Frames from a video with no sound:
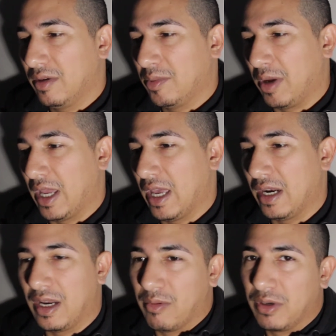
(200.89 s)
my
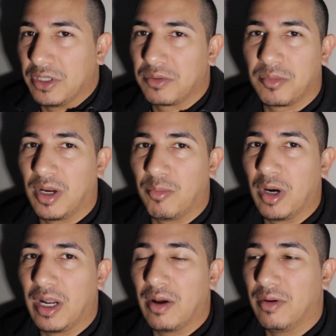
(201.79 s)
head, and it would just come
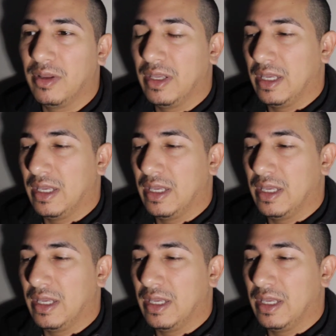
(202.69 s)
right out.